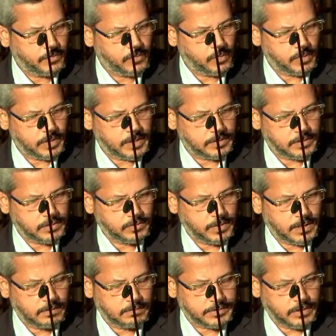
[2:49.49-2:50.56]

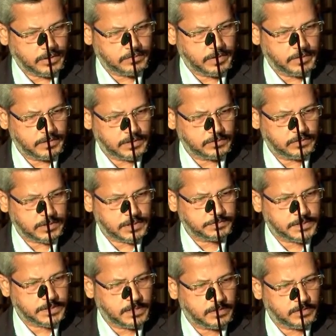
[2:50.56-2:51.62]
4x12 shockwave
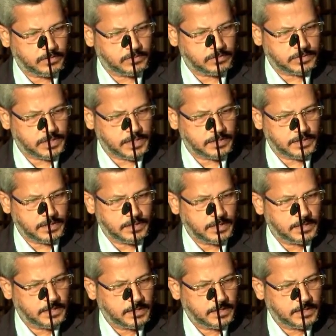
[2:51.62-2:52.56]
lithotripsy, and you could see the